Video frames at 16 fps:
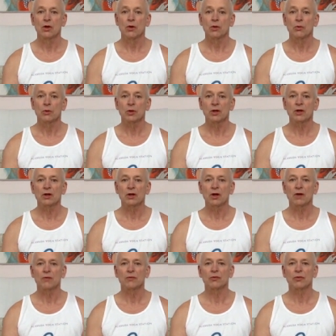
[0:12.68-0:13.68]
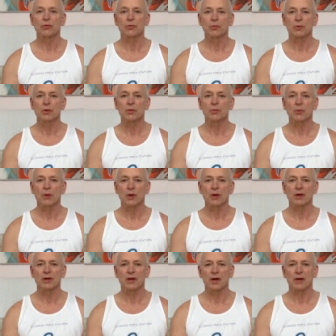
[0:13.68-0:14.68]
We're going to cover 3
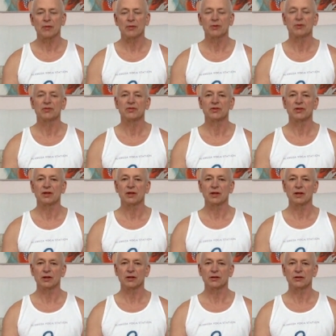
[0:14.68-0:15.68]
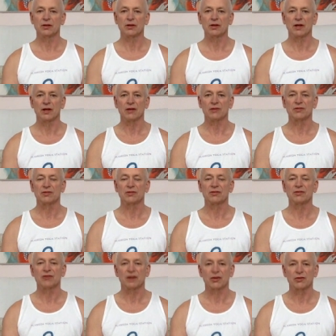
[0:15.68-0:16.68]
pranayamas in today's
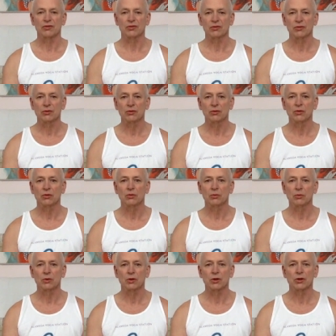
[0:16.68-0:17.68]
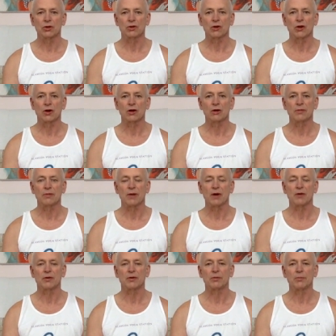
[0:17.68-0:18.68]
section. We're going to talk
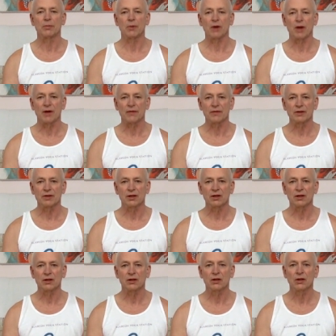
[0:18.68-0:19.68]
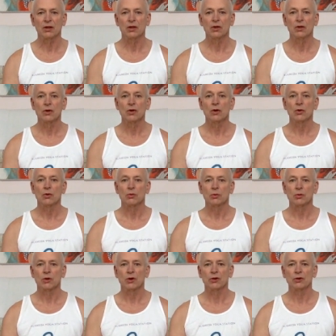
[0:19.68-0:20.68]
about plavani.
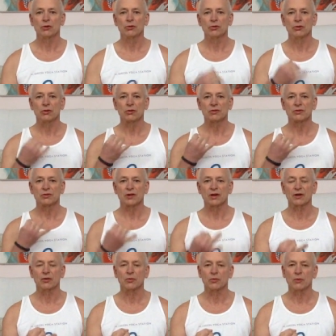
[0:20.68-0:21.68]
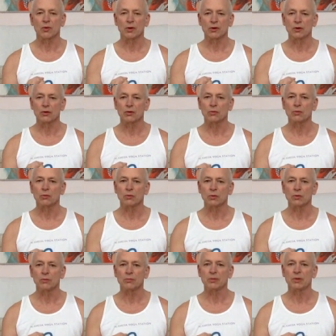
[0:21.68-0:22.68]
We're going to do the second one
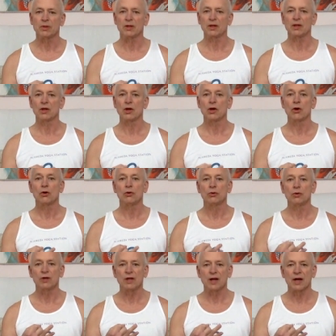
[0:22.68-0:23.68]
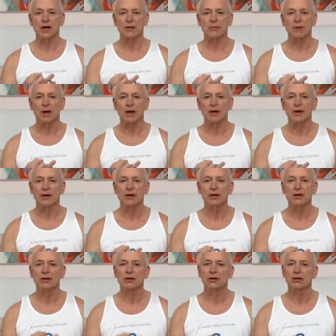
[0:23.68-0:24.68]
will be uddiyana
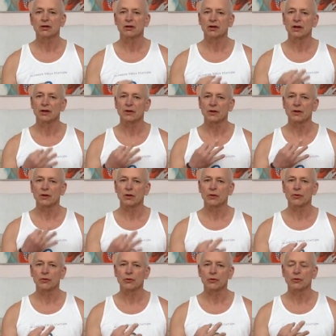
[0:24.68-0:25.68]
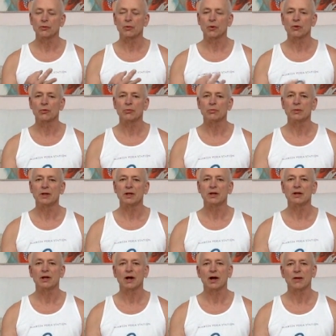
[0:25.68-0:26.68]
bandha, and then the third one will be
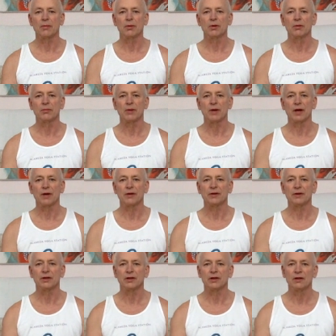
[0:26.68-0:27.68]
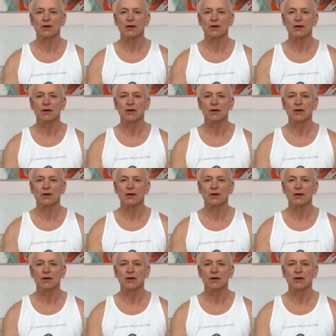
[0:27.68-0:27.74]
kapalabhati.